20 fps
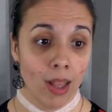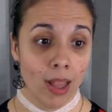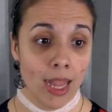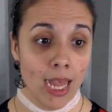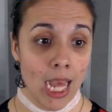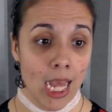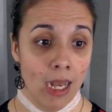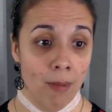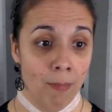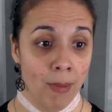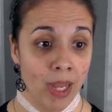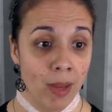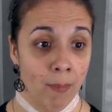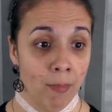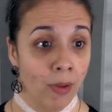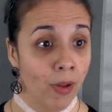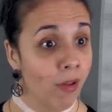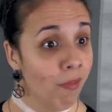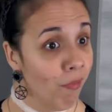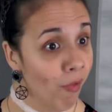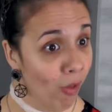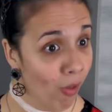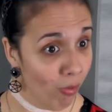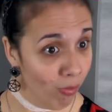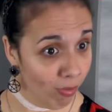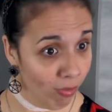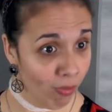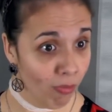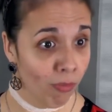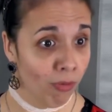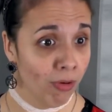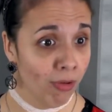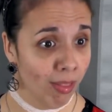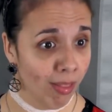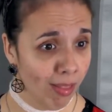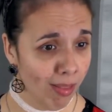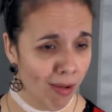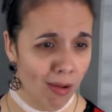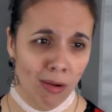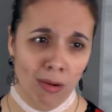Dead people of all
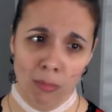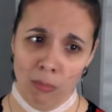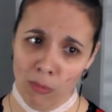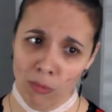sorts are